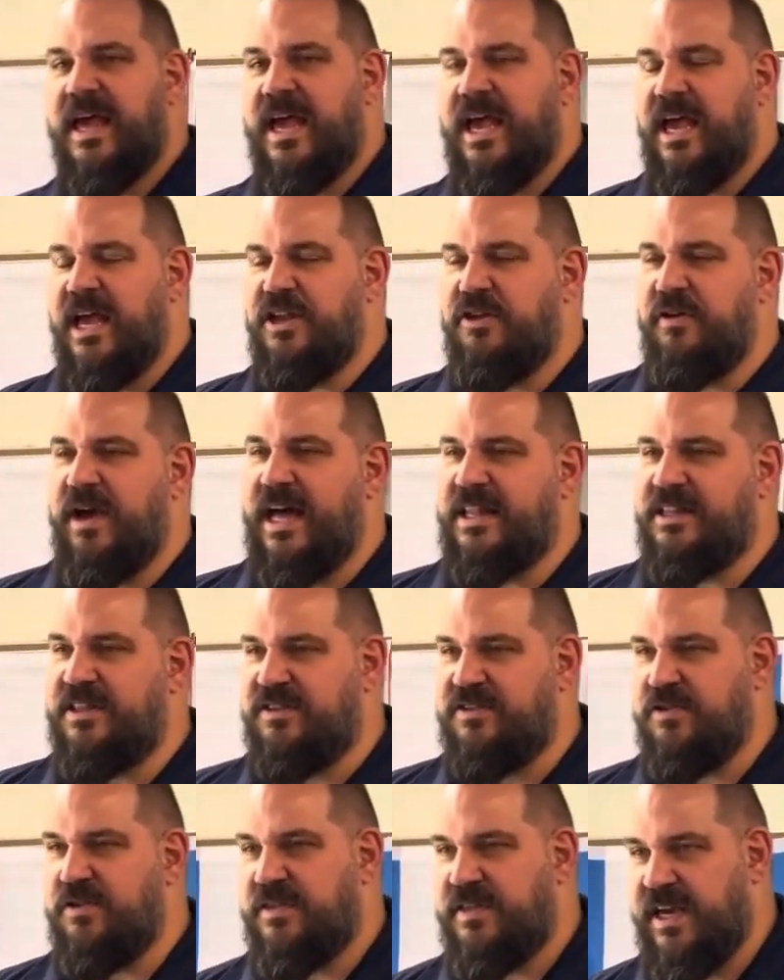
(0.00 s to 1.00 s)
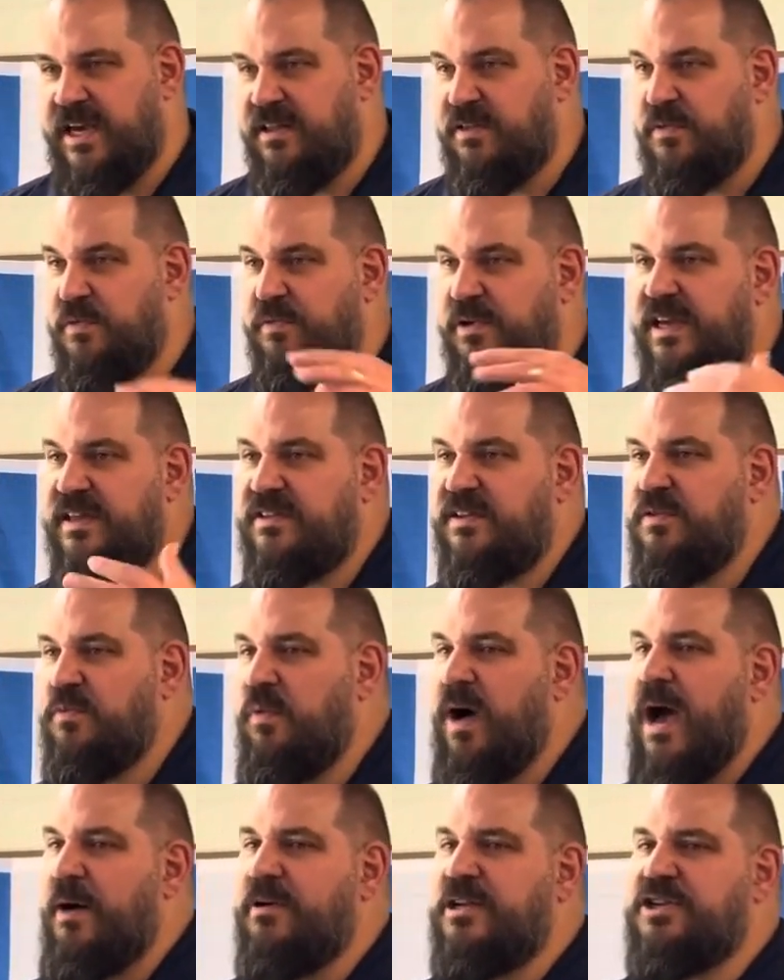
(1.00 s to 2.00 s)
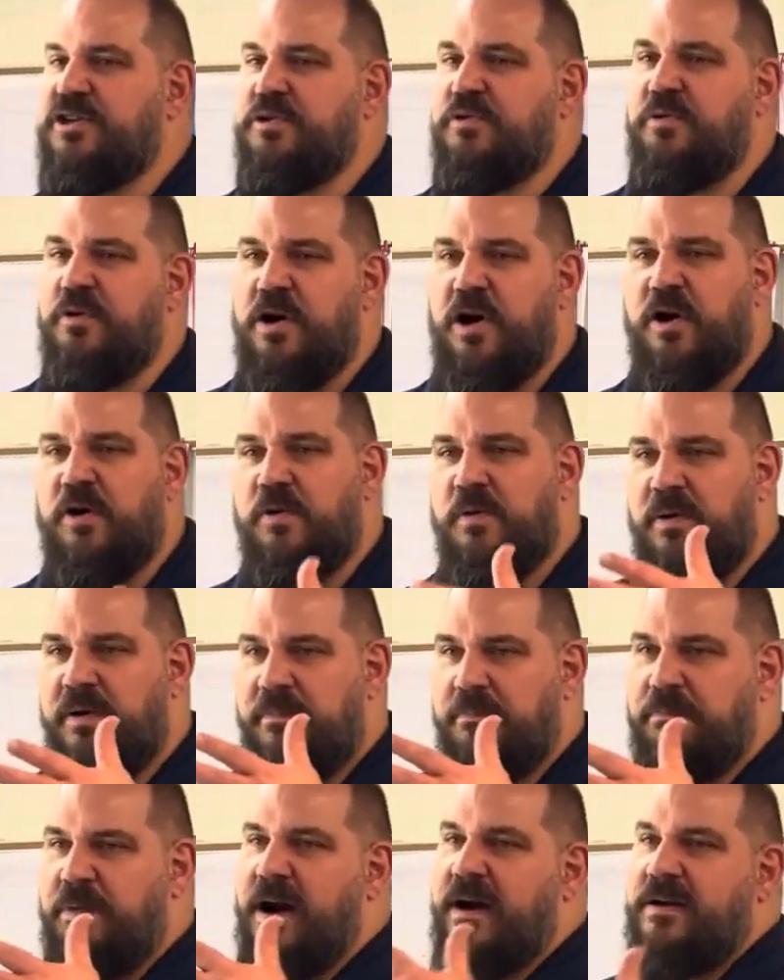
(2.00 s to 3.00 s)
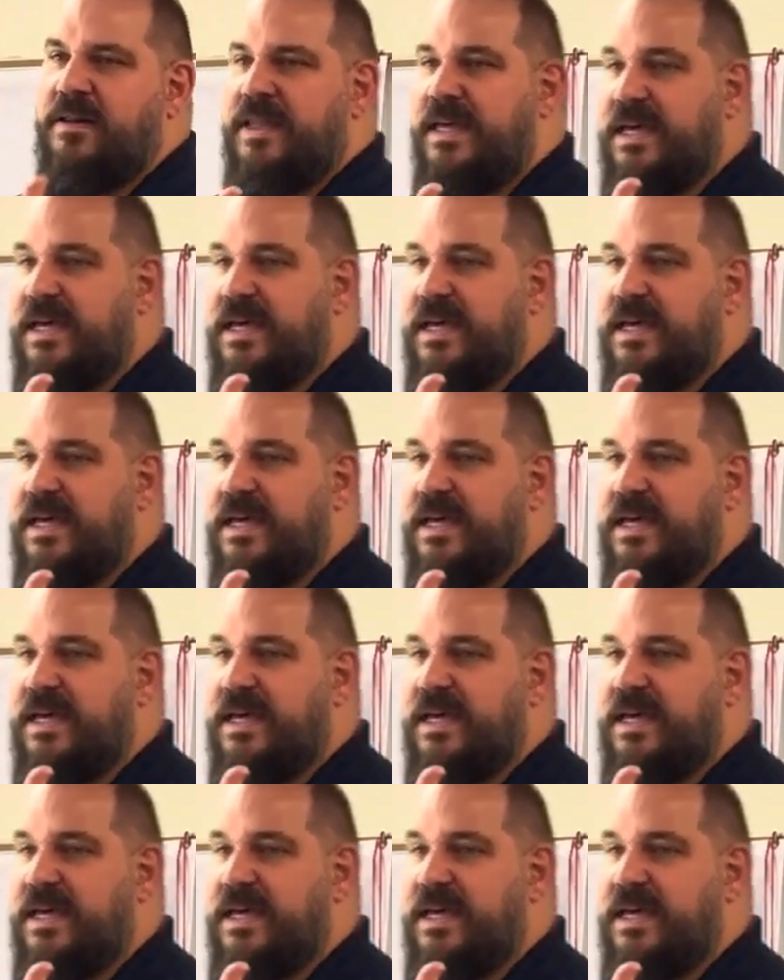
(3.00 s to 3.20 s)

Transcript: and you have these two things, the reason, why would you grow barley